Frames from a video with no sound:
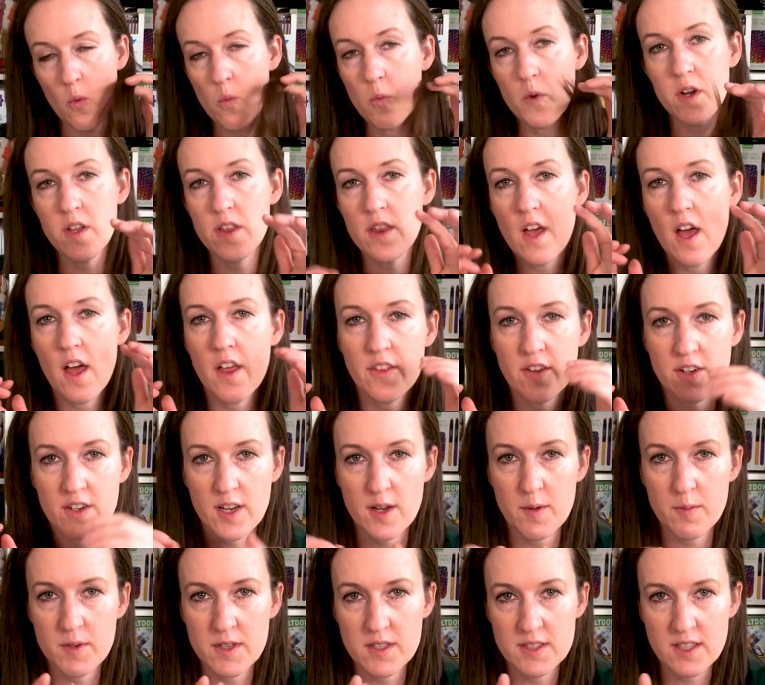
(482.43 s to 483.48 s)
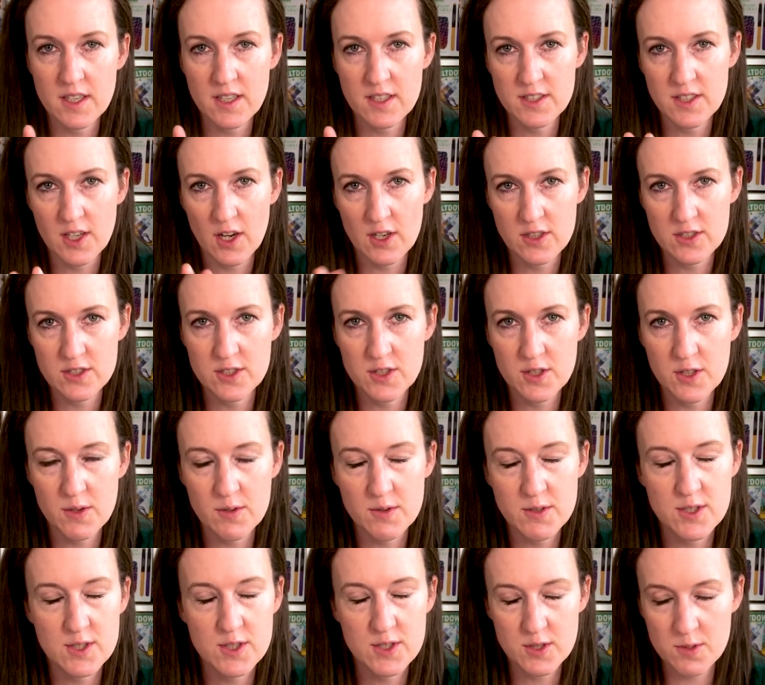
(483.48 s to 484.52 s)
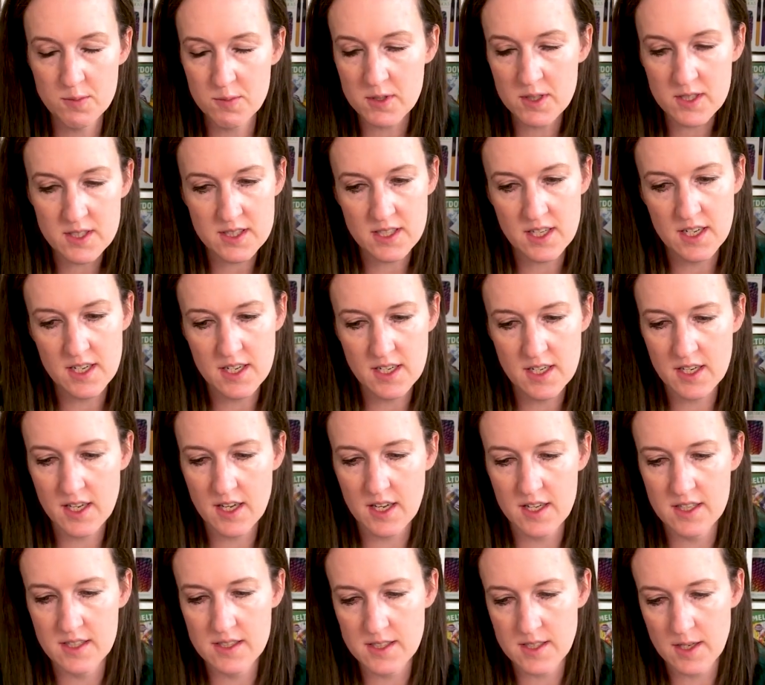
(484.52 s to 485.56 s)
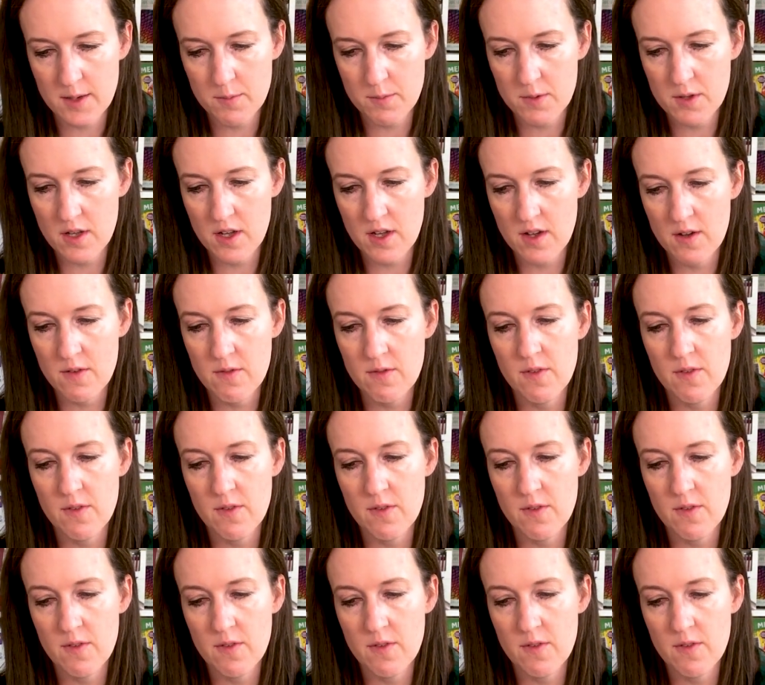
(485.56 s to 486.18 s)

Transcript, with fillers: One of the other companies that I talked to that I was super excited to get a sample of,